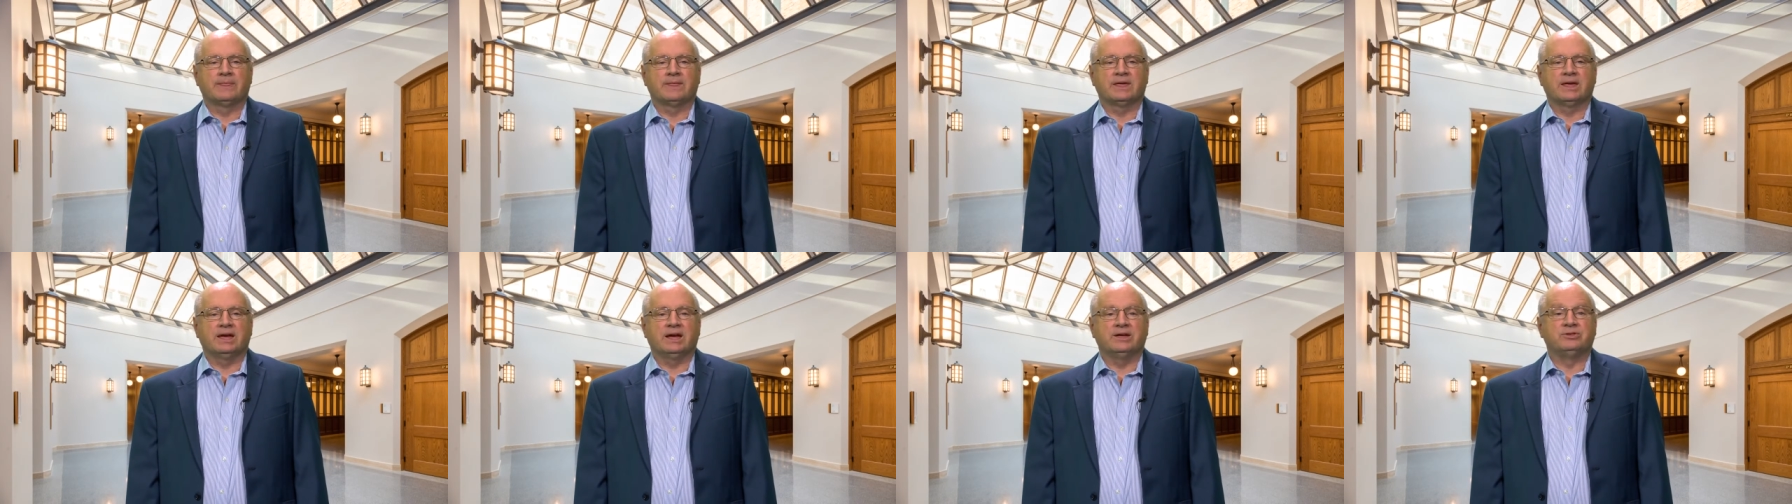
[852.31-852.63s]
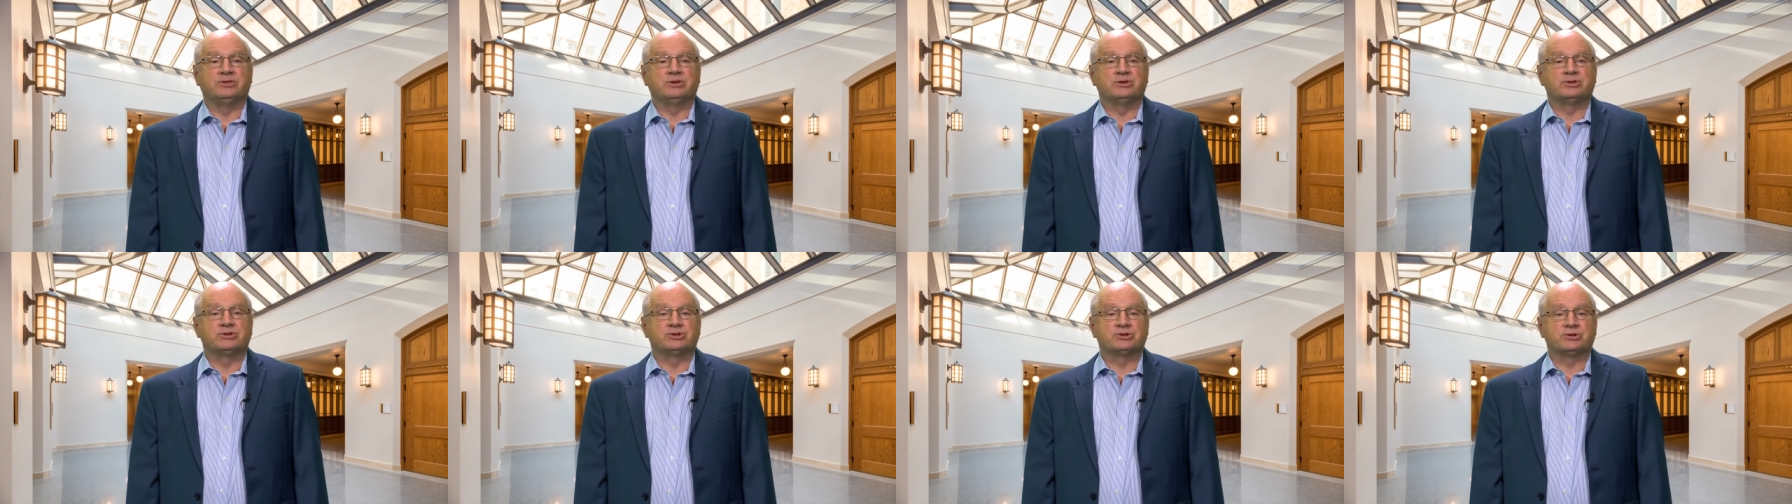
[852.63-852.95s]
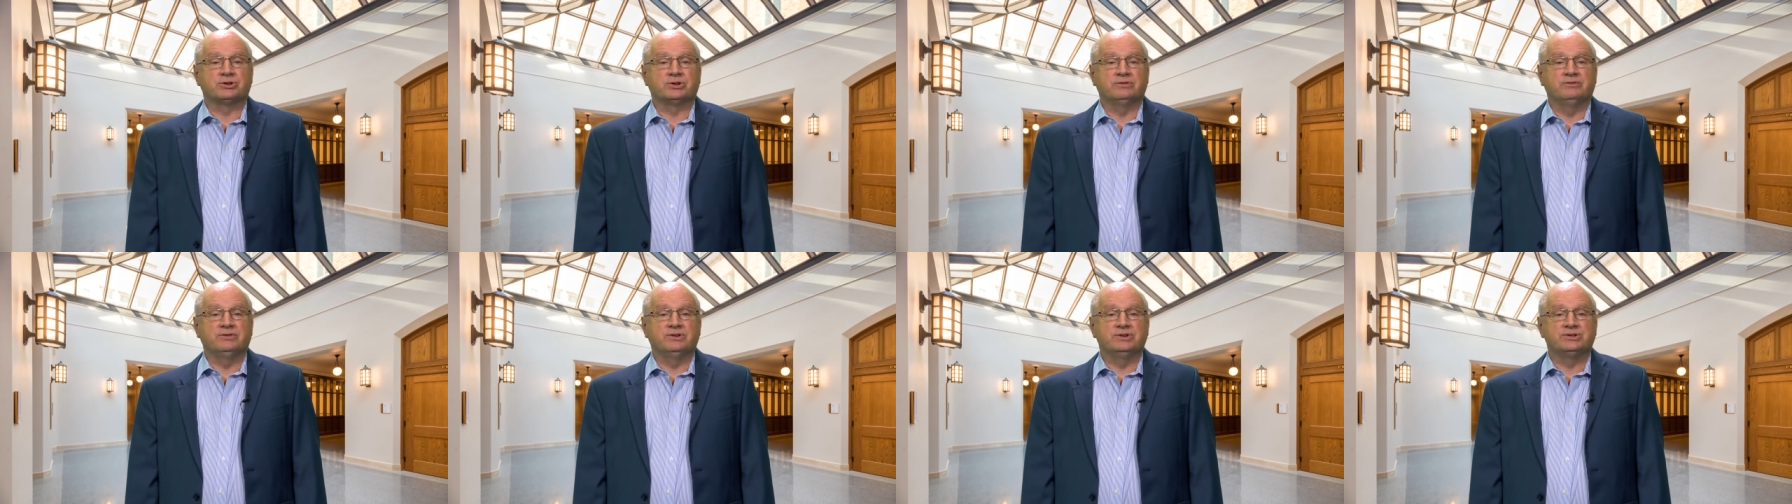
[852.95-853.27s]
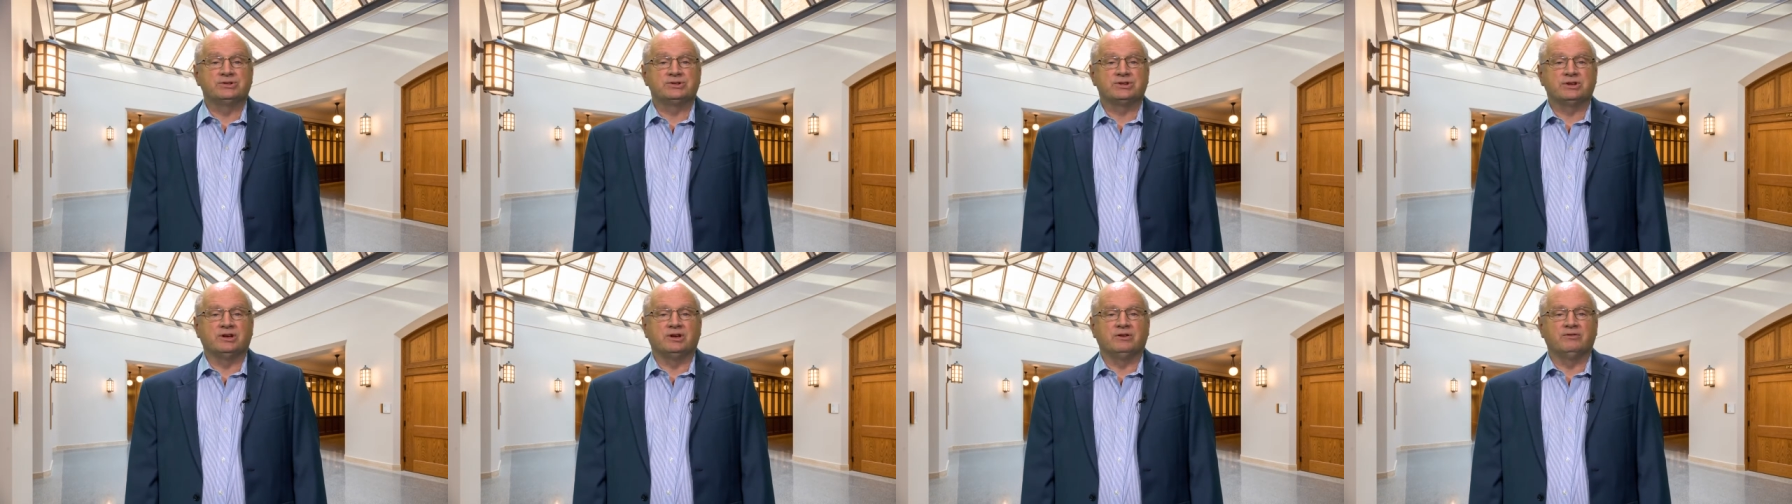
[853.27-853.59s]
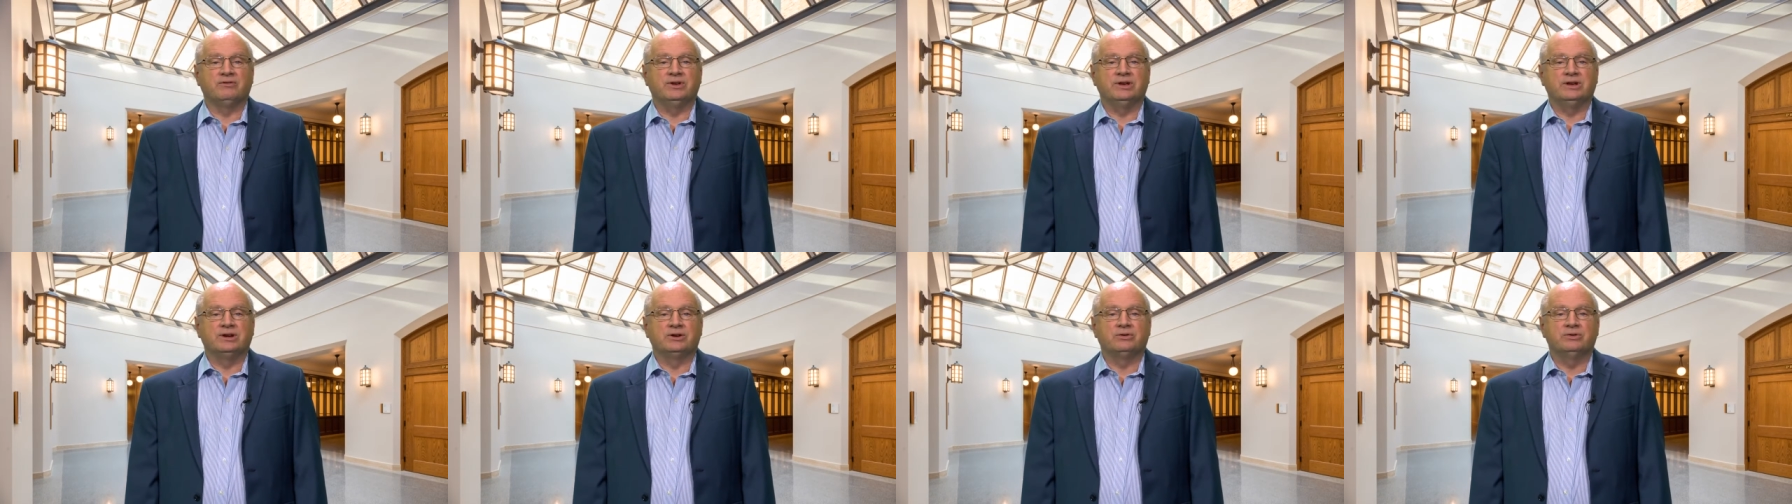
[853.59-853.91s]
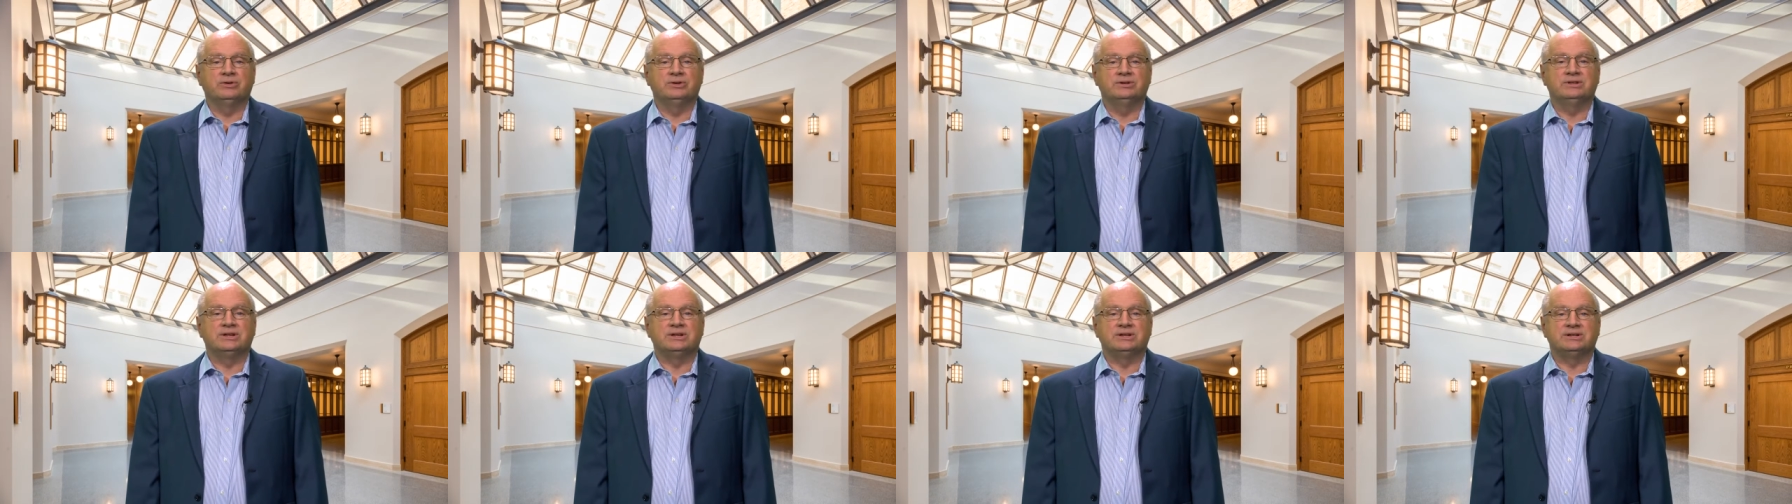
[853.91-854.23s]
at the service of
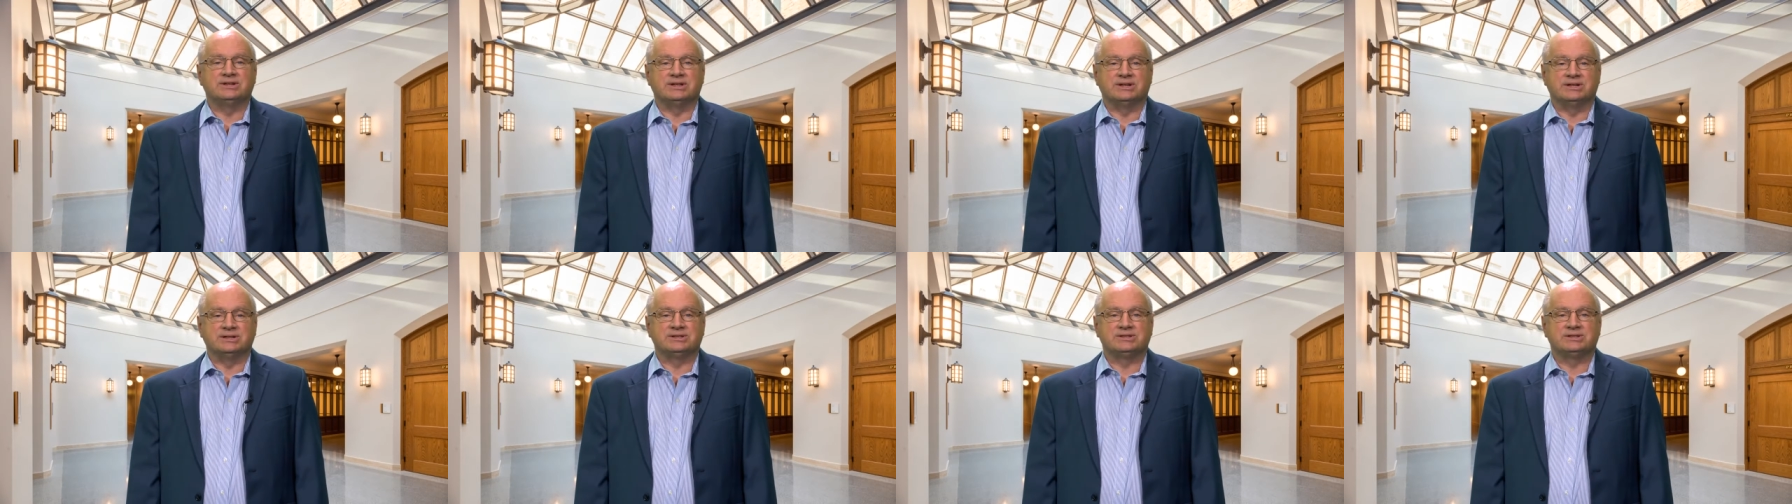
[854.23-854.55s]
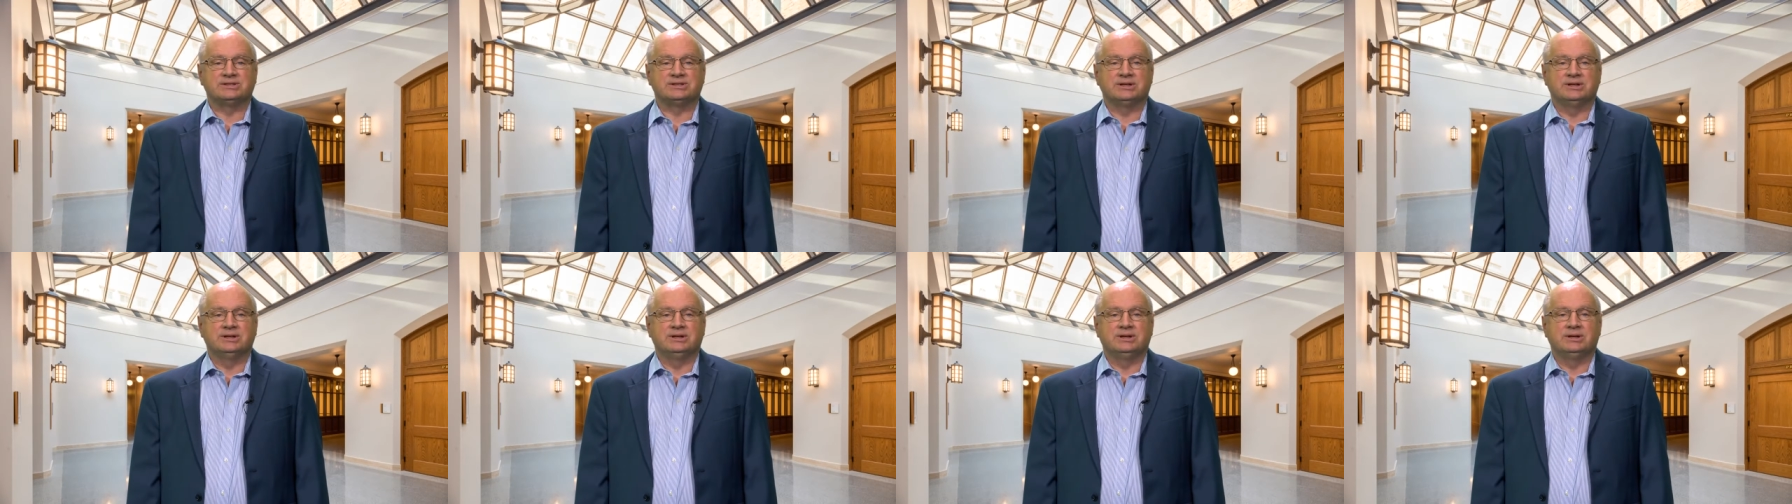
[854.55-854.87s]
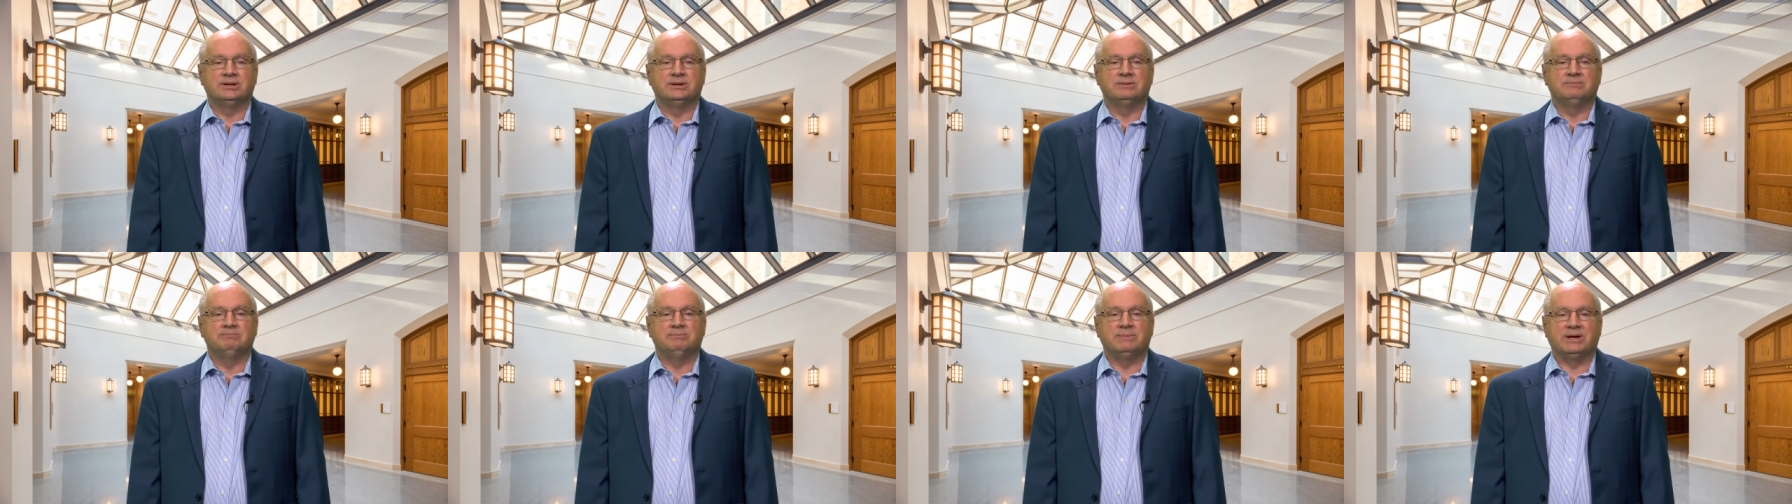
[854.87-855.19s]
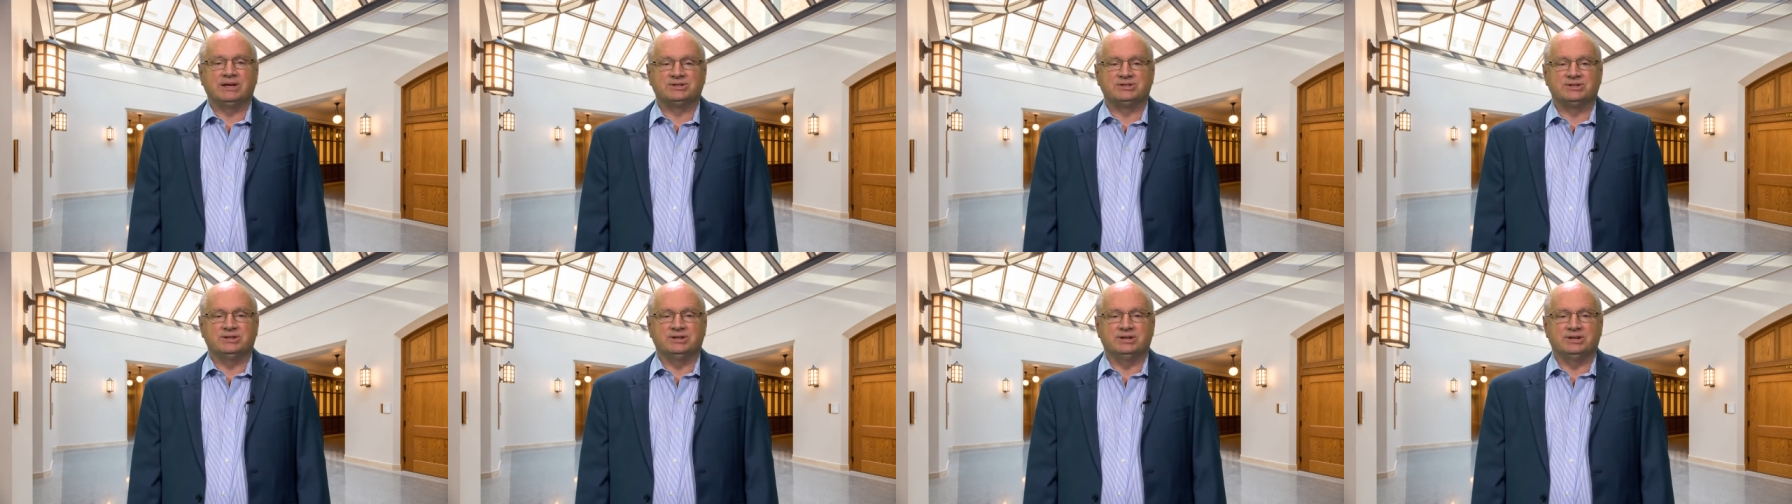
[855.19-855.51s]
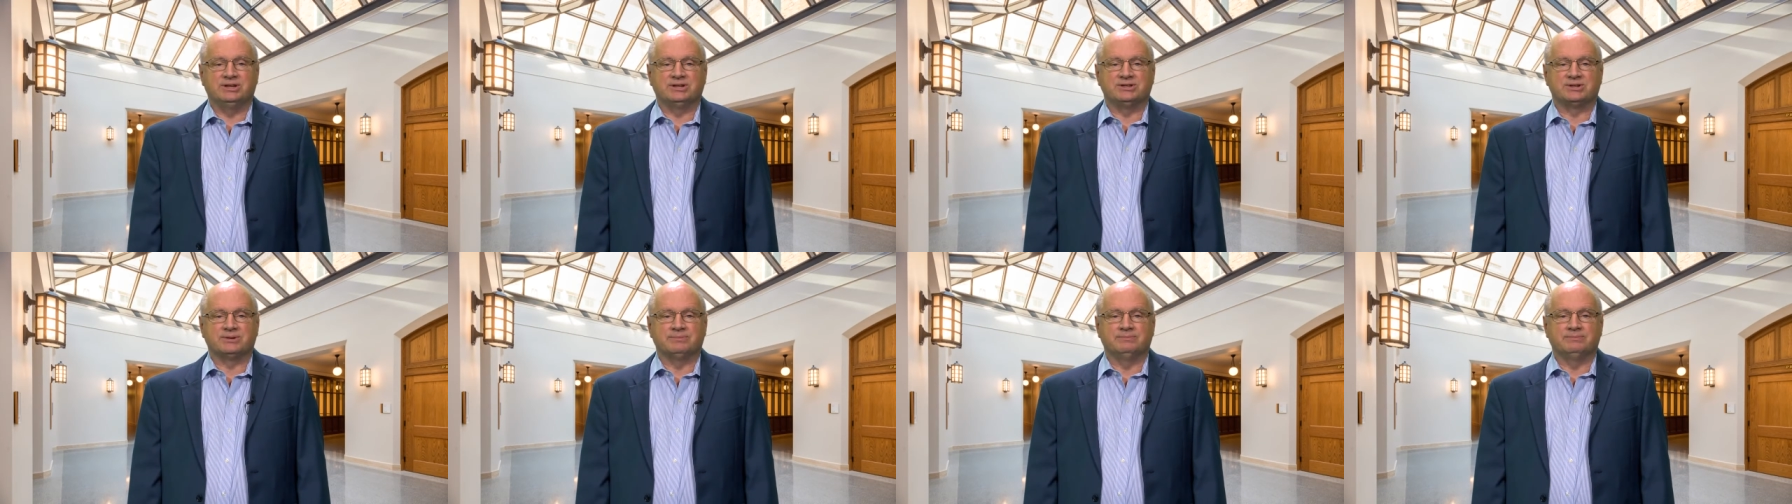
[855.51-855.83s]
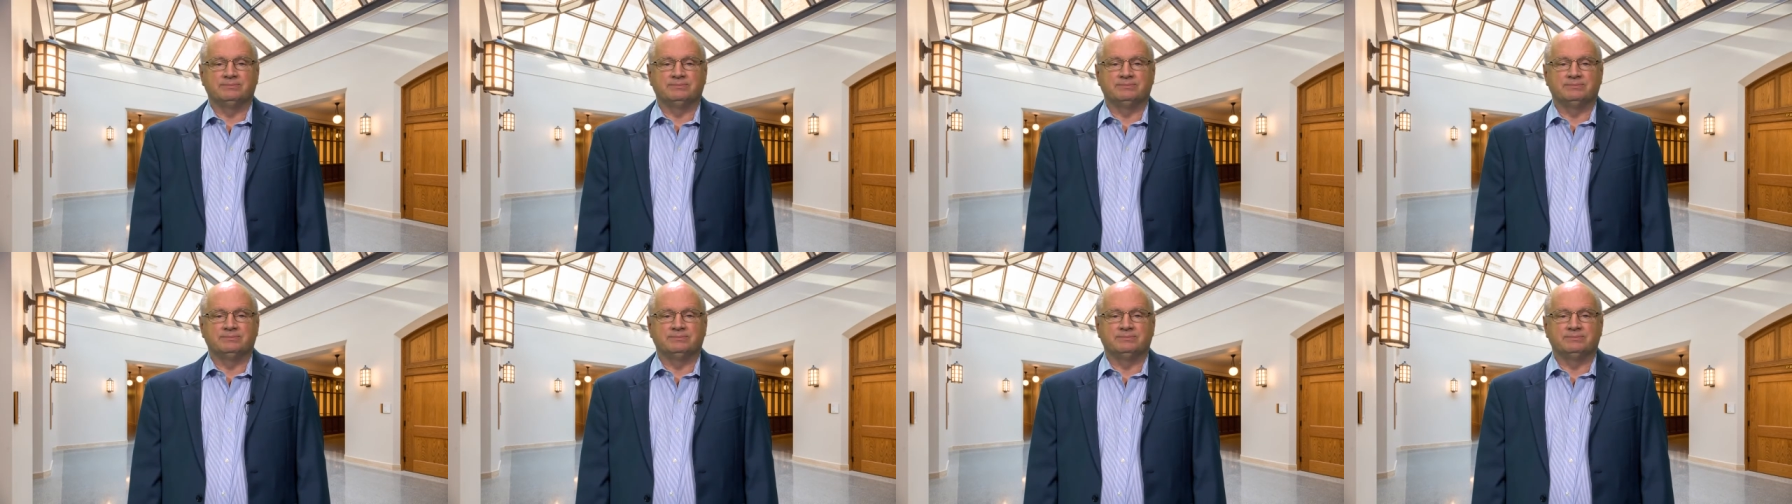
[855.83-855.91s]
irredentist messianism.